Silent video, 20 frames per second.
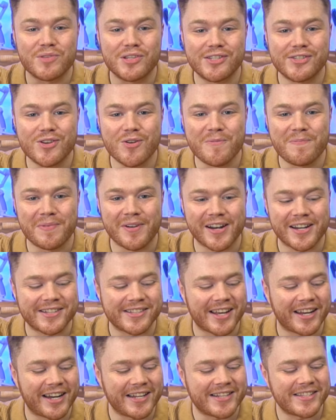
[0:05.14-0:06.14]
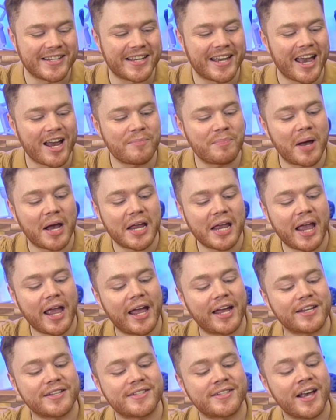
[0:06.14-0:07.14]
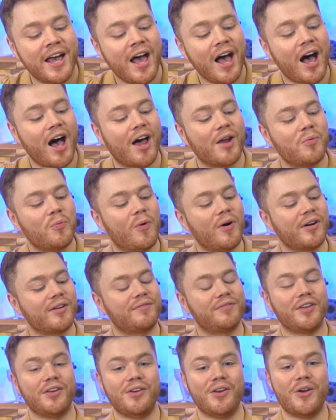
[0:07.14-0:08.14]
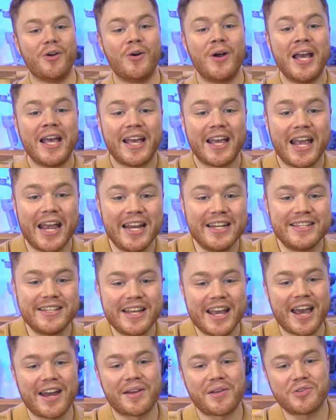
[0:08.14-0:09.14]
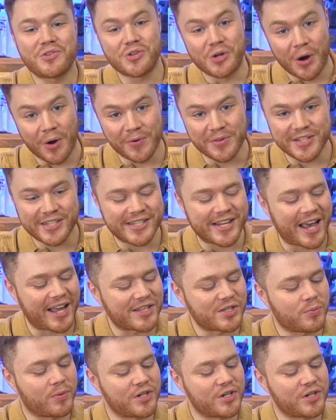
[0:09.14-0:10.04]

super excited to get my hands on one of the new Indiana Jones sets,